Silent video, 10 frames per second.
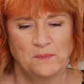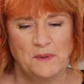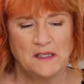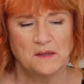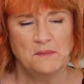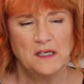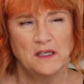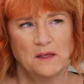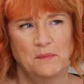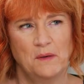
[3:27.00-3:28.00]
Speak to
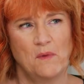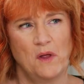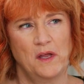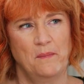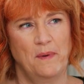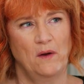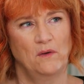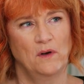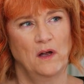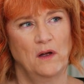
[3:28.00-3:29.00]
me a little bit, Molly,
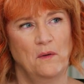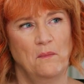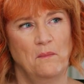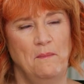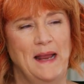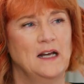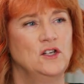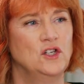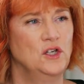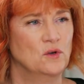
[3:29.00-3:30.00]
about
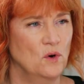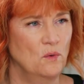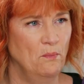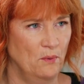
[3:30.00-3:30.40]
managing your own